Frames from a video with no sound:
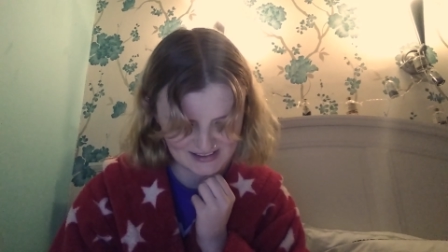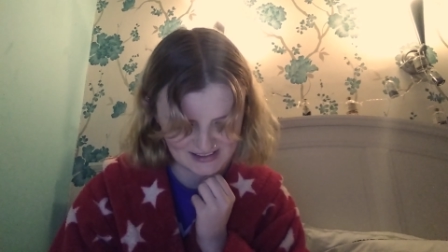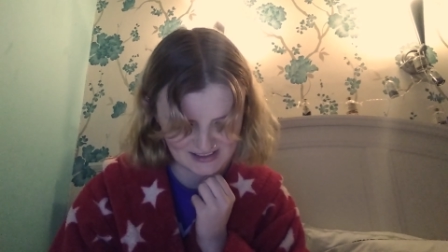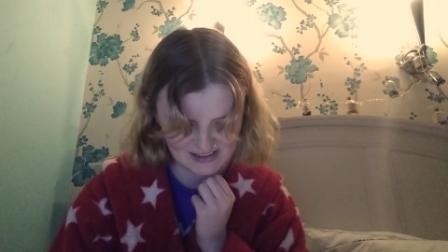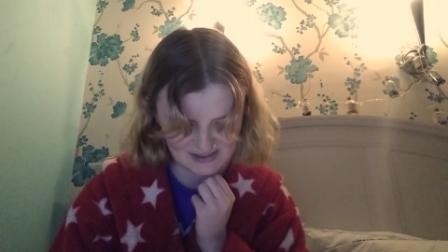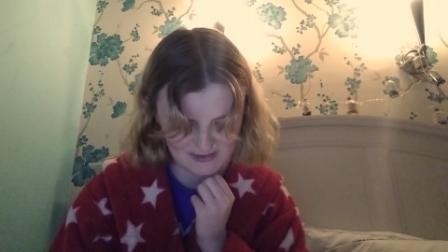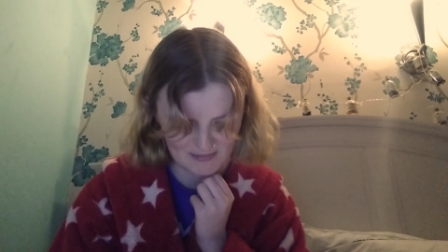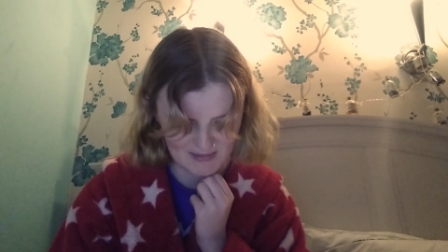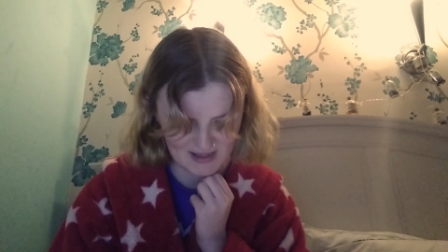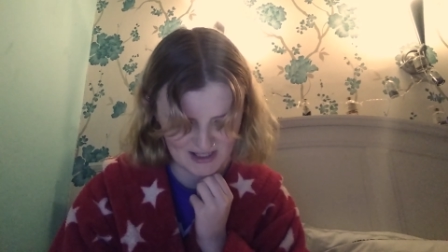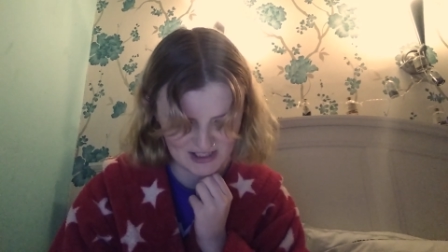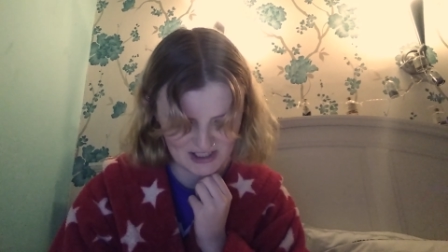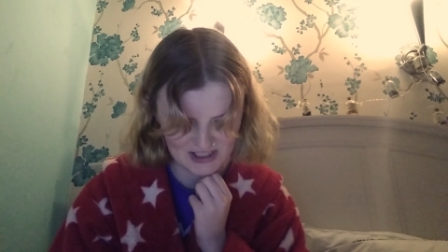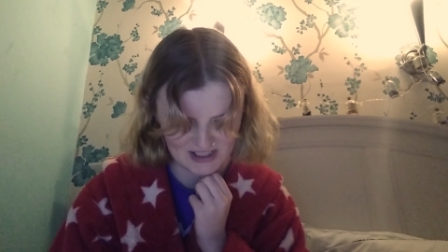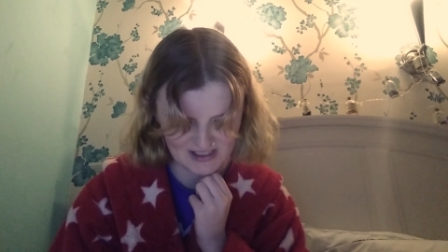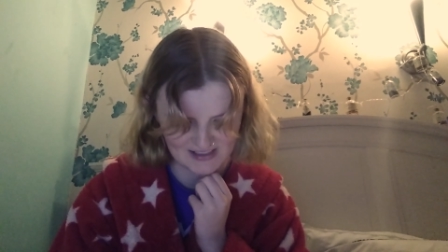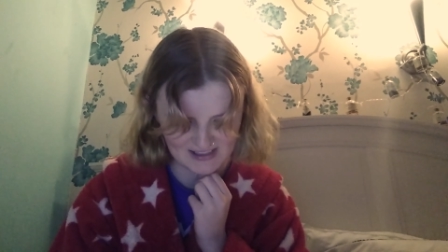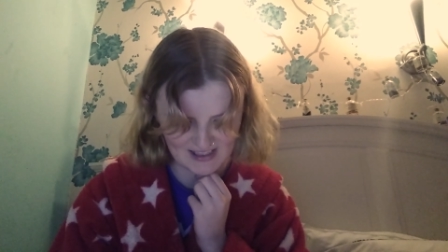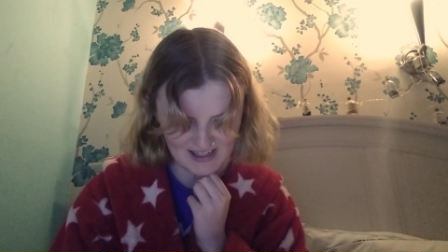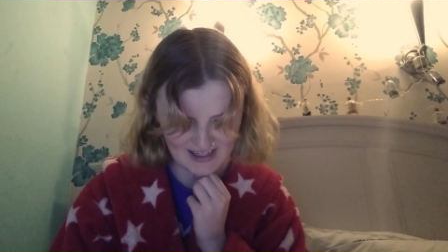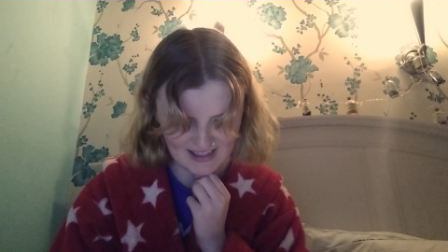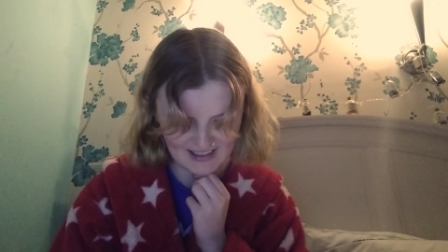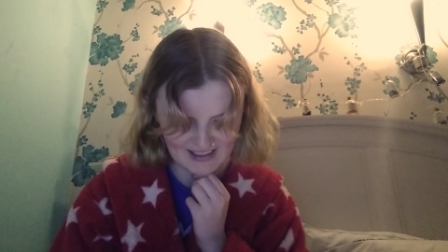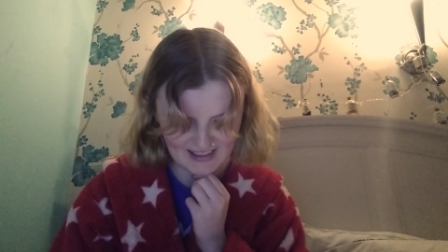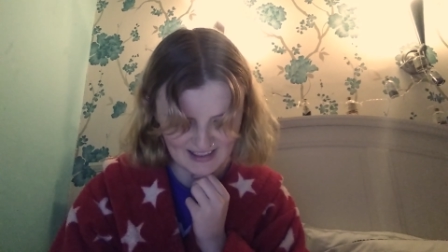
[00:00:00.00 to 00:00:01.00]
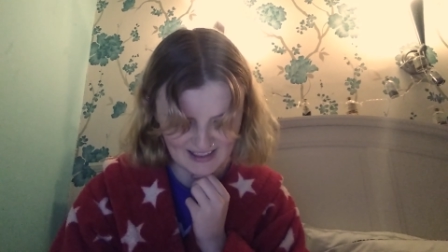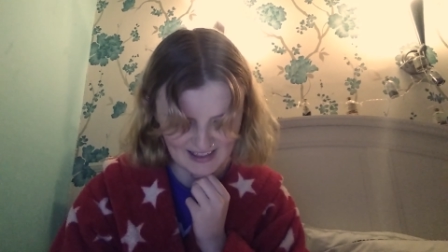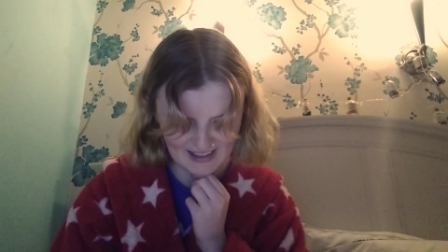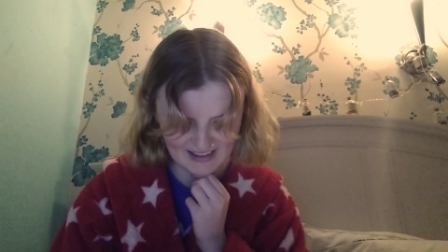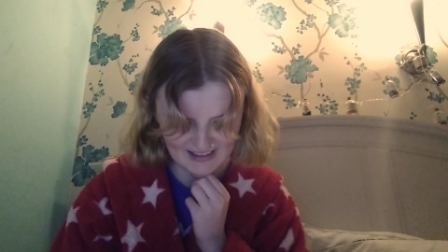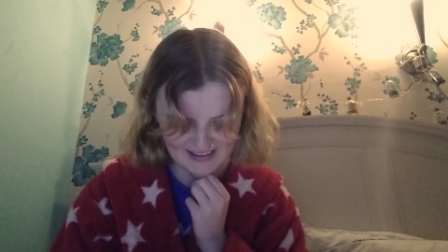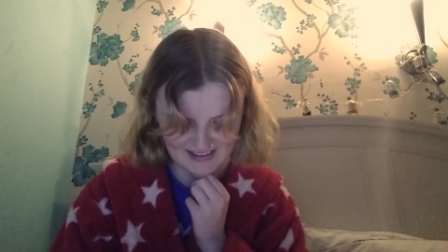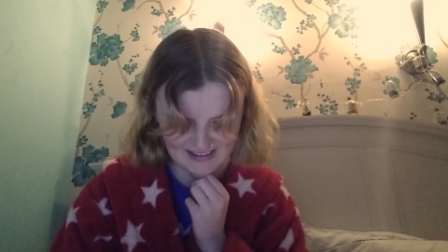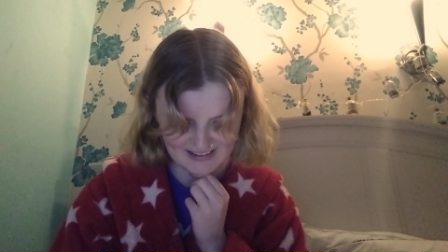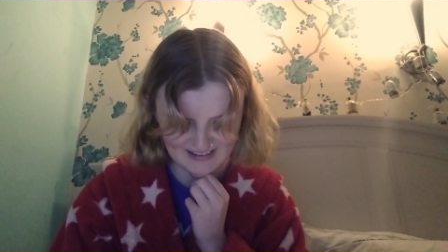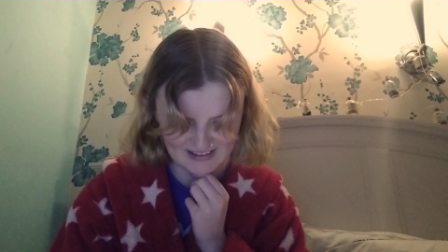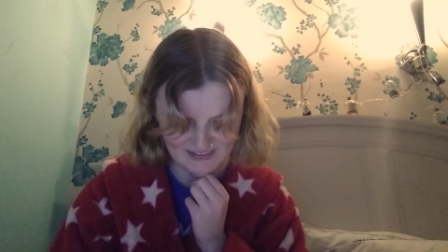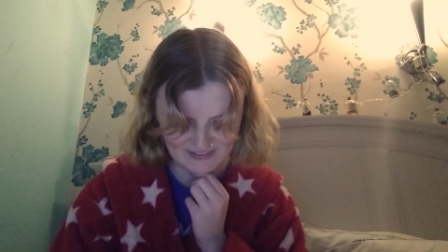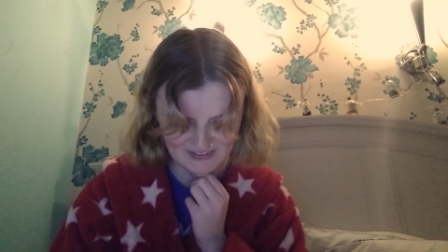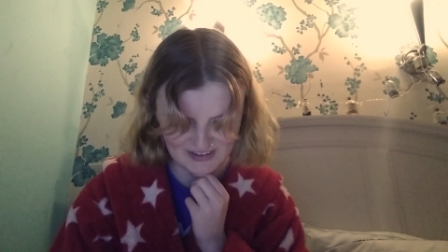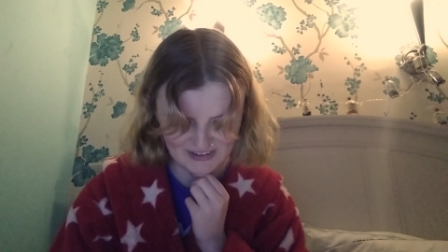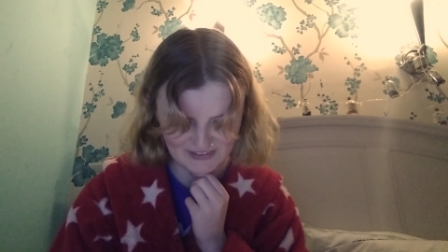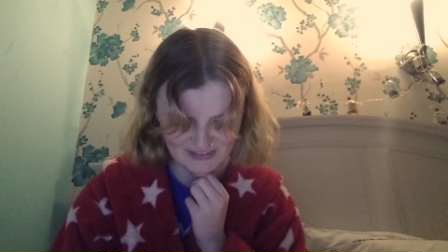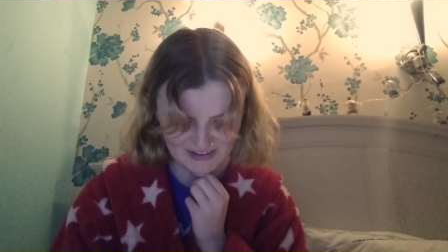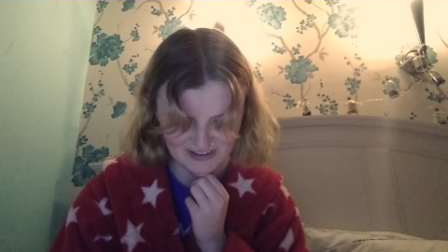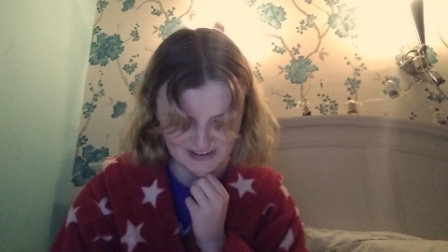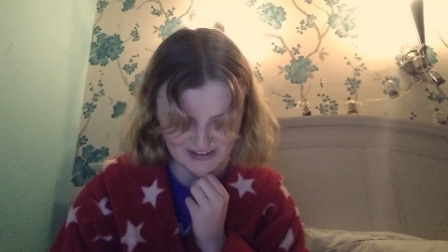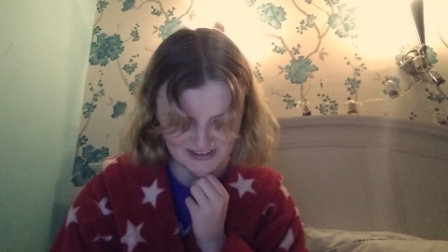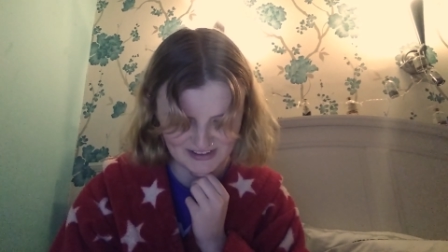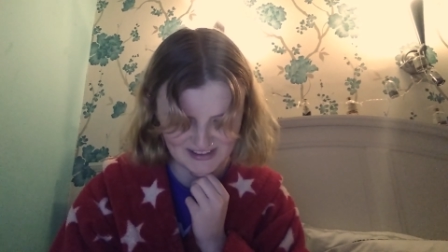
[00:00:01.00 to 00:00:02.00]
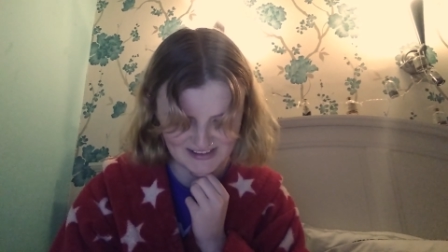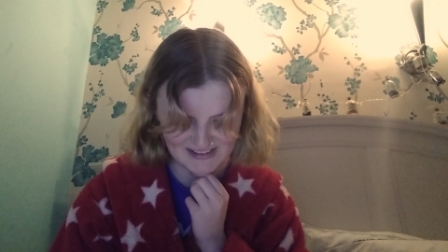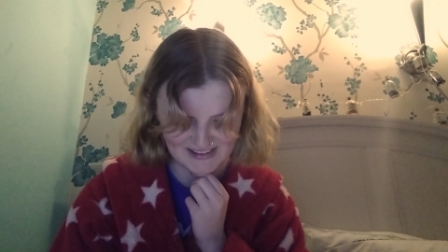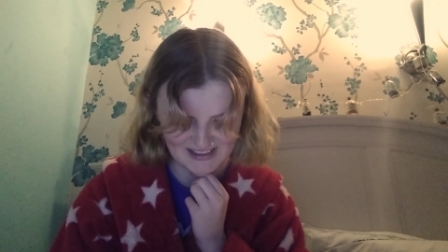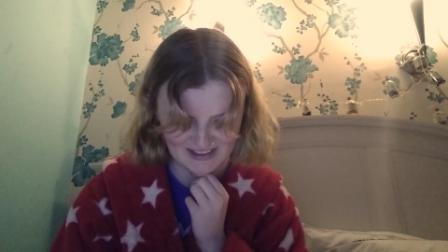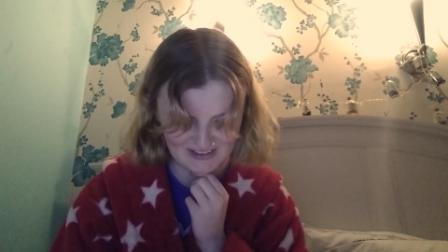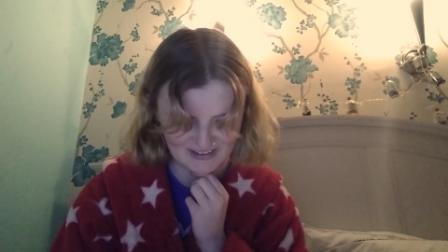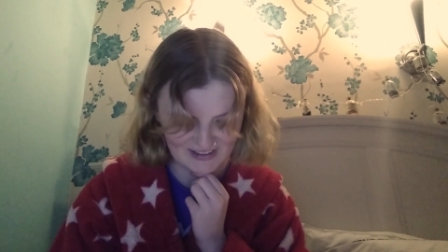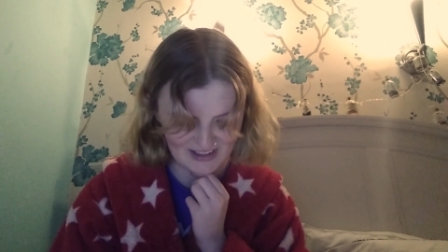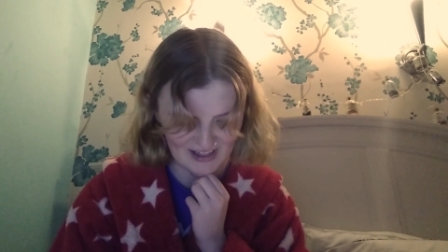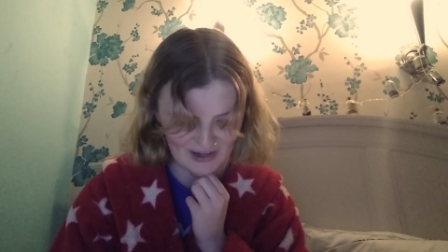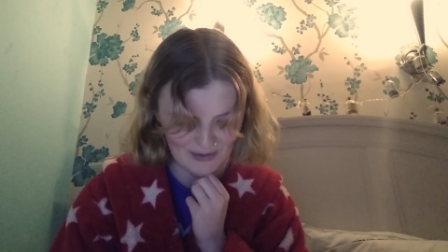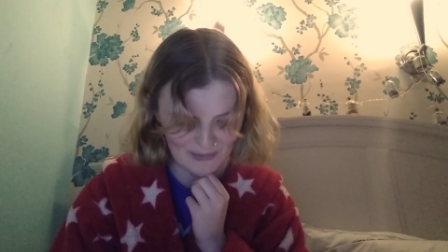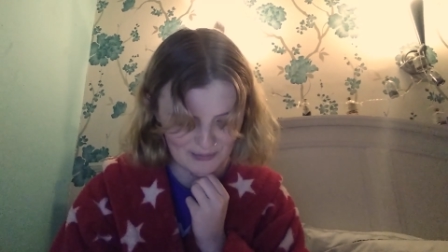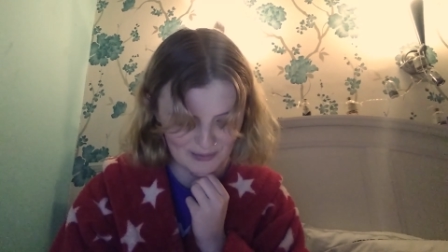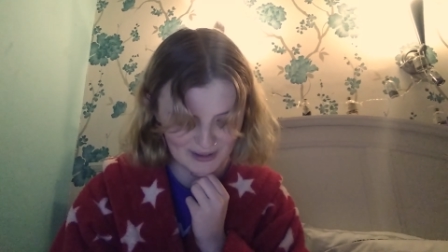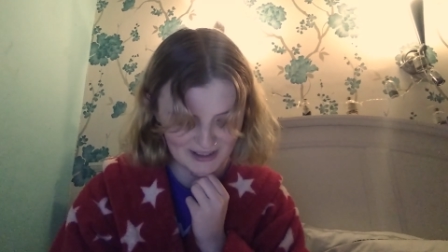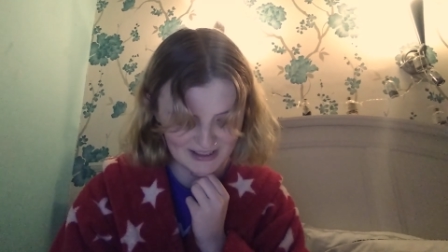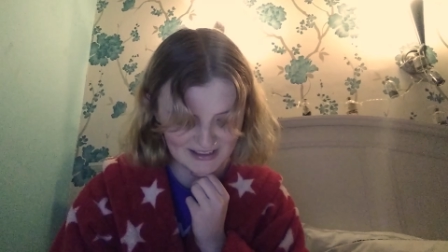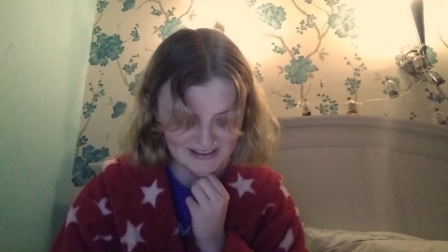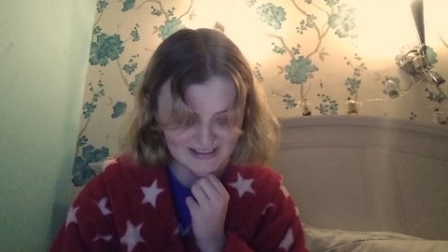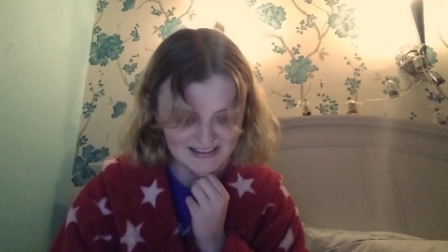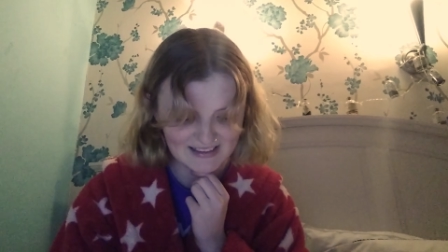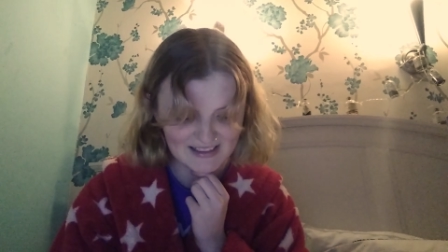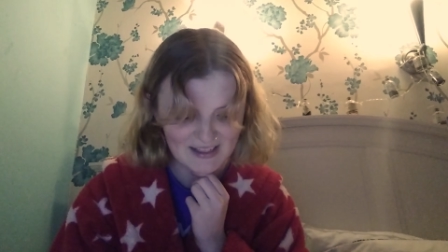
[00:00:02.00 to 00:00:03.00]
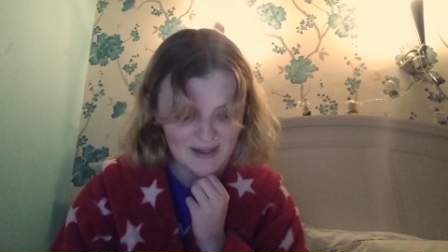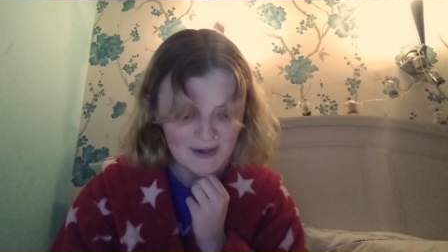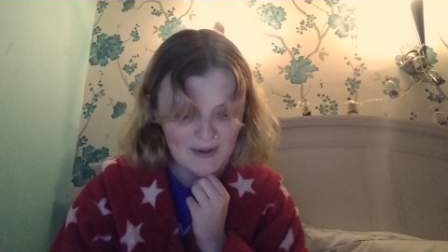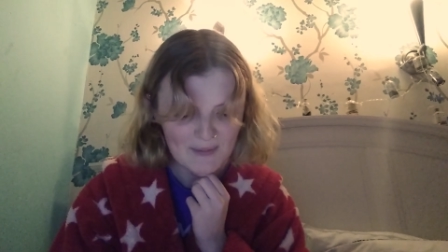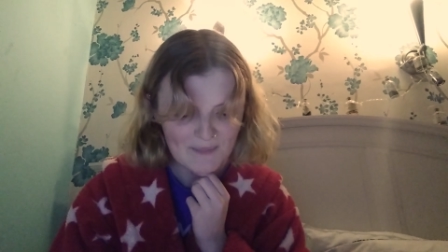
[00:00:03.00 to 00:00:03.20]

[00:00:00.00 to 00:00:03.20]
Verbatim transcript: This means she is highly likely to have difficulty sounding out words